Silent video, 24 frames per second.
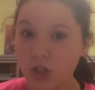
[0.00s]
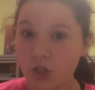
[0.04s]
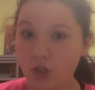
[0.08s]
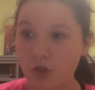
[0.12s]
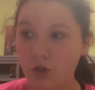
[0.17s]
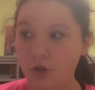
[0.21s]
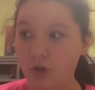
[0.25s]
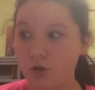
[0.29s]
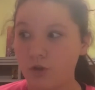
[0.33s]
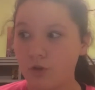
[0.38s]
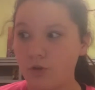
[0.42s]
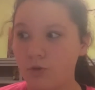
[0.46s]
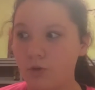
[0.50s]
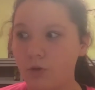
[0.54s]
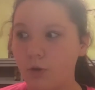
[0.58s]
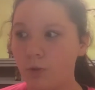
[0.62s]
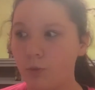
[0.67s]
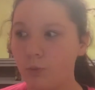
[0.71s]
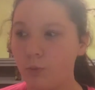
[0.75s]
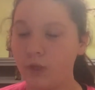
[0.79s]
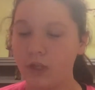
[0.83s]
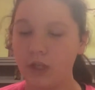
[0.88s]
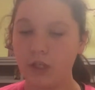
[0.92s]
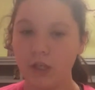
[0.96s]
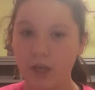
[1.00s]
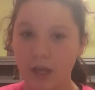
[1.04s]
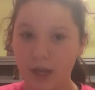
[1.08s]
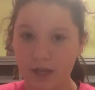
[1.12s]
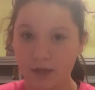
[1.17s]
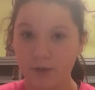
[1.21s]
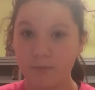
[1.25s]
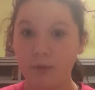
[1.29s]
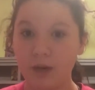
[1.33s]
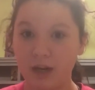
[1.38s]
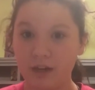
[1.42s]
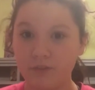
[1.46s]
so we
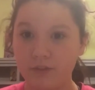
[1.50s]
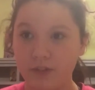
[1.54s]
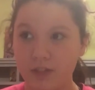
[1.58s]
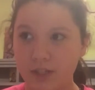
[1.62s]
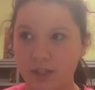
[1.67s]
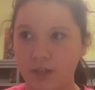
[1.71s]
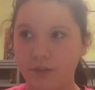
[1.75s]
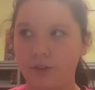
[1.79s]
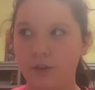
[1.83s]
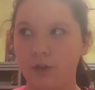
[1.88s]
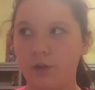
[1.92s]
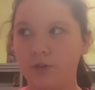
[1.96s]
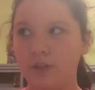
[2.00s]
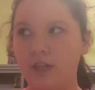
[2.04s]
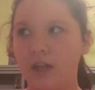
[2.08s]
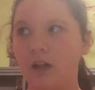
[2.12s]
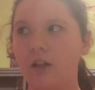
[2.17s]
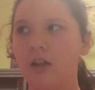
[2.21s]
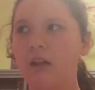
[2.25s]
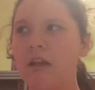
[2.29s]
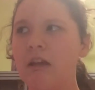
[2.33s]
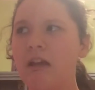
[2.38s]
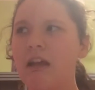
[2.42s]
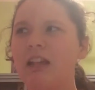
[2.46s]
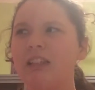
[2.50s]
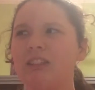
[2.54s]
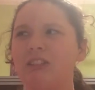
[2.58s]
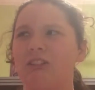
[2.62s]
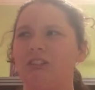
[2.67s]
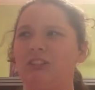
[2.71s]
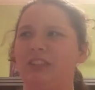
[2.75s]
ate breakfast at the hotel. So